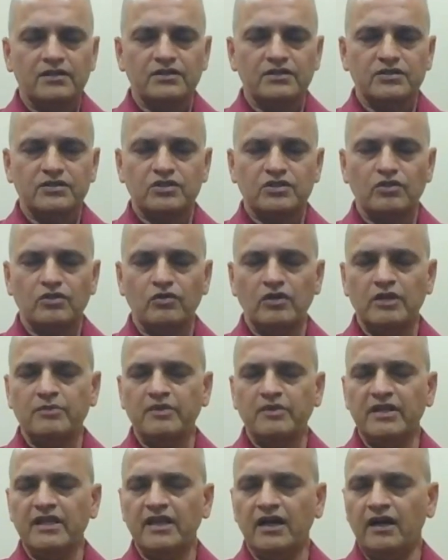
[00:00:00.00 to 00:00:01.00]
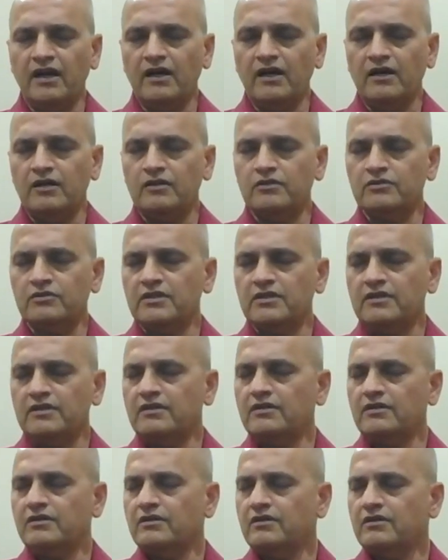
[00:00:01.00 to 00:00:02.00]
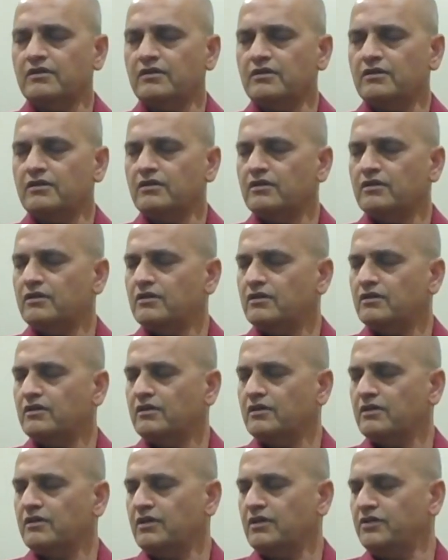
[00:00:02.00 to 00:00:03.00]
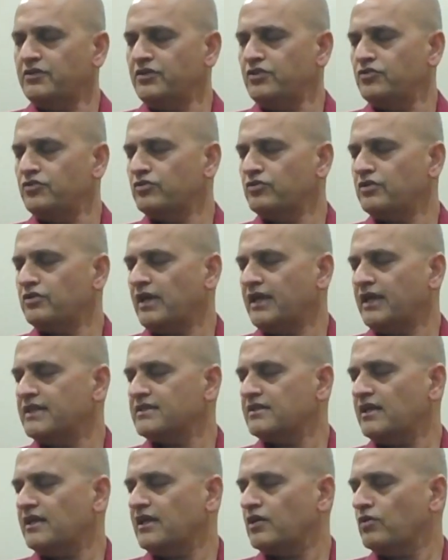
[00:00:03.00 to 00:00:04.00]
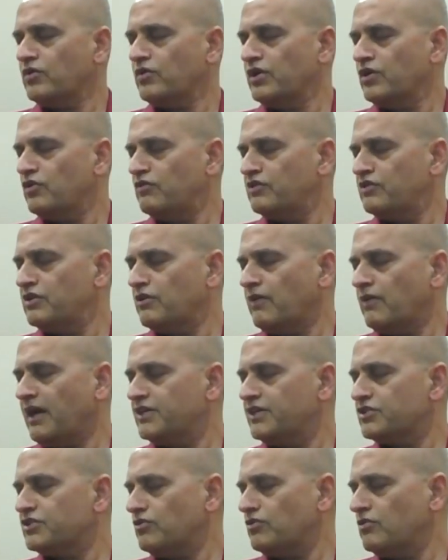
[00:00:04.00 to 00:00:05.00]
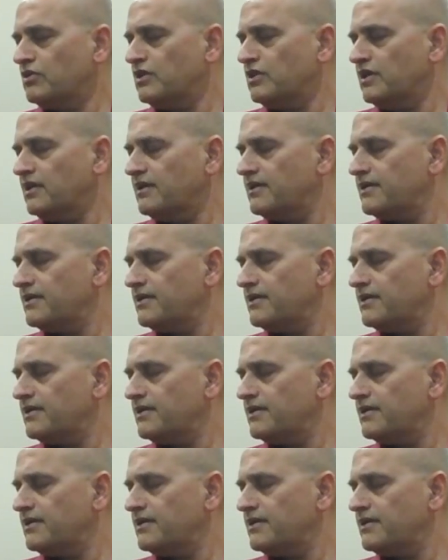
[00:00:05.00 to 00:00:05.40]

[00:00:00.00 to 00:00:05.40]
Slowly breathing out. Continue to the right side, looking over the right shoulder